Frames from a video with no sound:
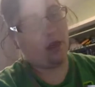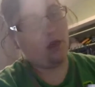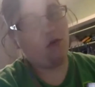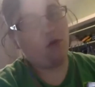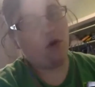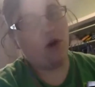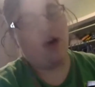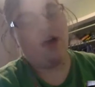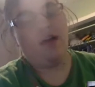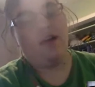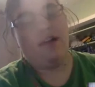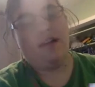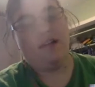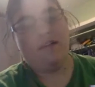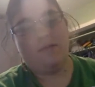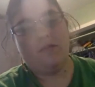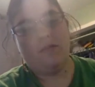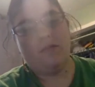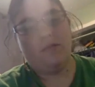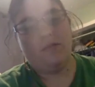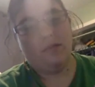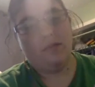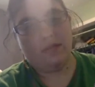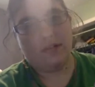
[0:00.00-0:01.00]
what
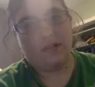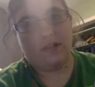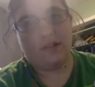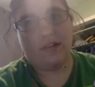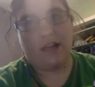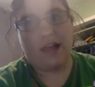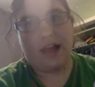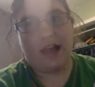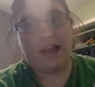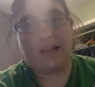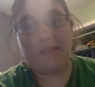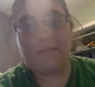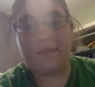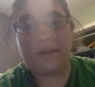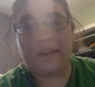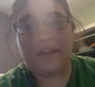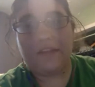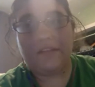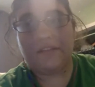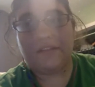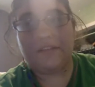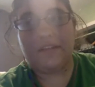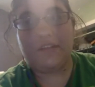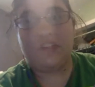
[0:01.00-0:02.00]
I
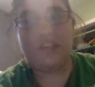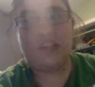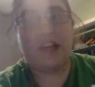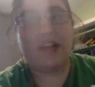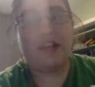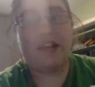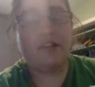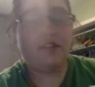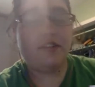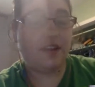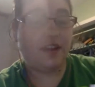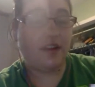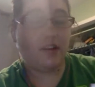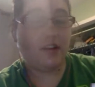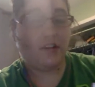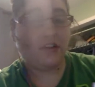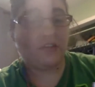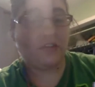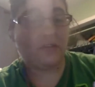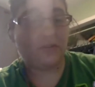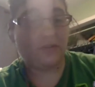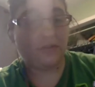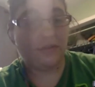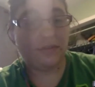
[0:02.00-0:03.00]
might suggest that a
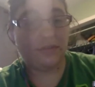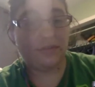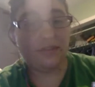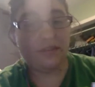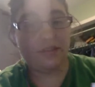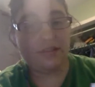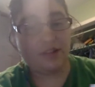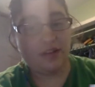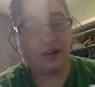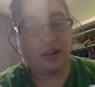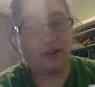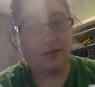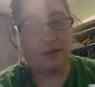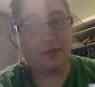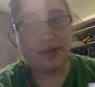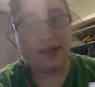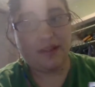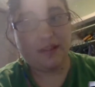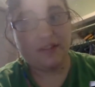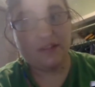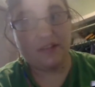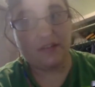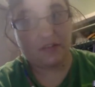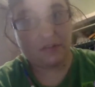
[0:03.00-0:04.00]
truth is an
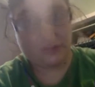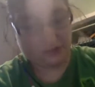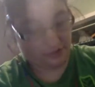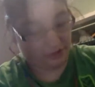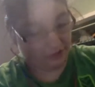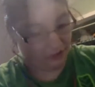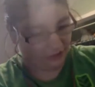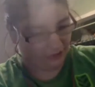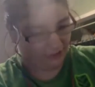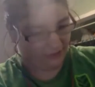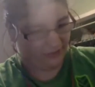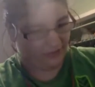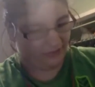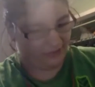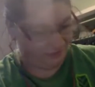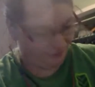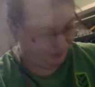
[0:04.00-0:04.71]
unpleasant truth